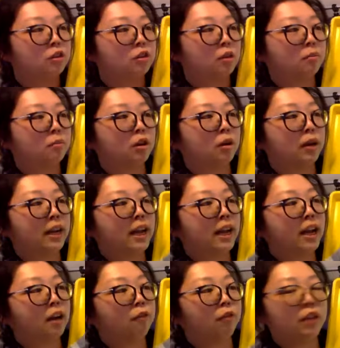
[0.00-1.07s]
I'm going to
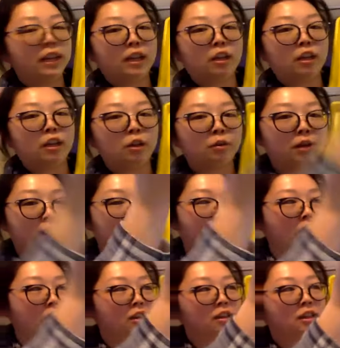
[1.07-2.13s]
carefully glue it
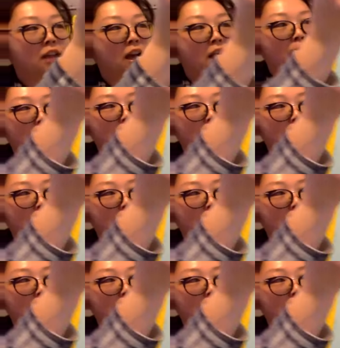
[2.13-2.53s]
on top